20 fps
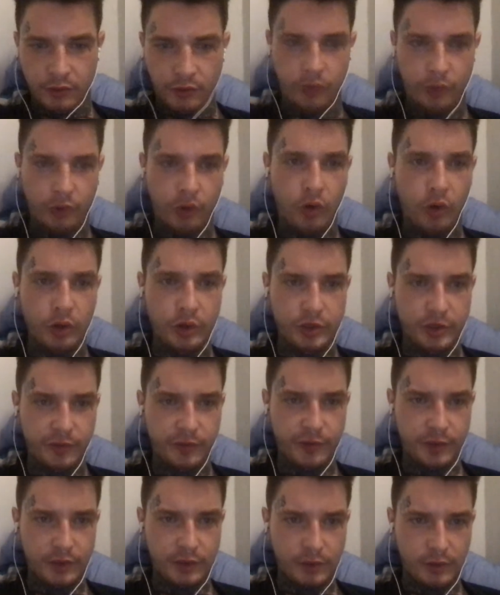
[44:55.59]
Record your
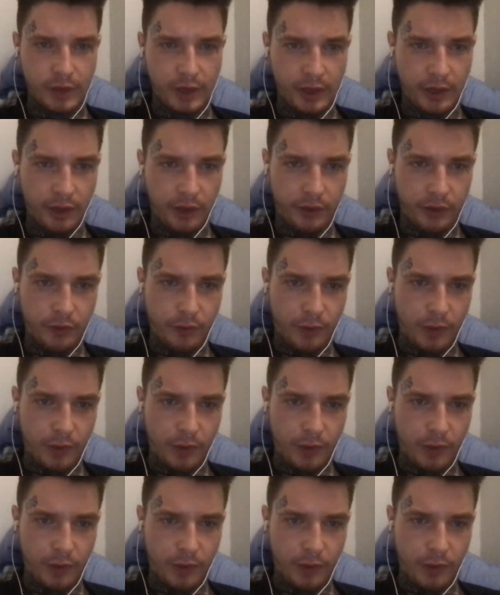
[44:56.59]
V2K all you